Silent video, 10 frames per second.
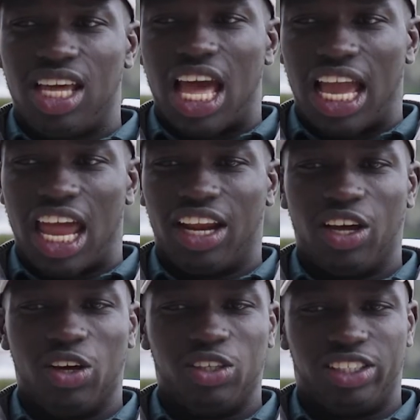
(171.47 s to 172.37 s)
I got a
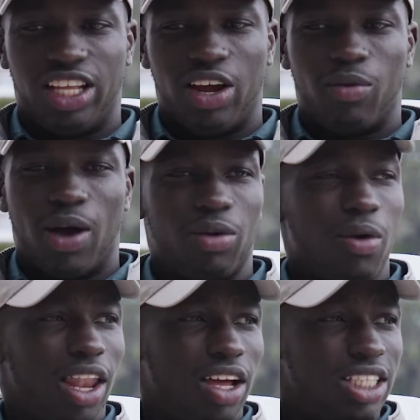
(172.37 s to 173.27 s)
coach there
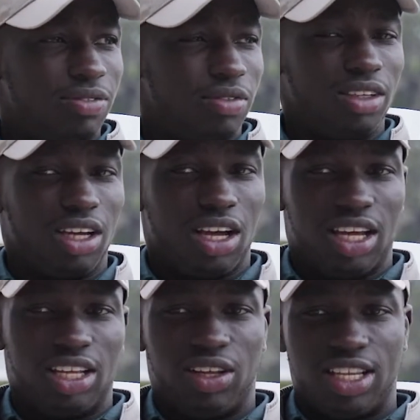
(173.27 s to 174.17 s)
while I was
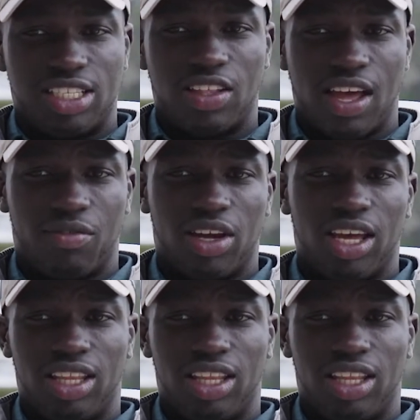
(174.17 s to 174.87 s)
in South Africa,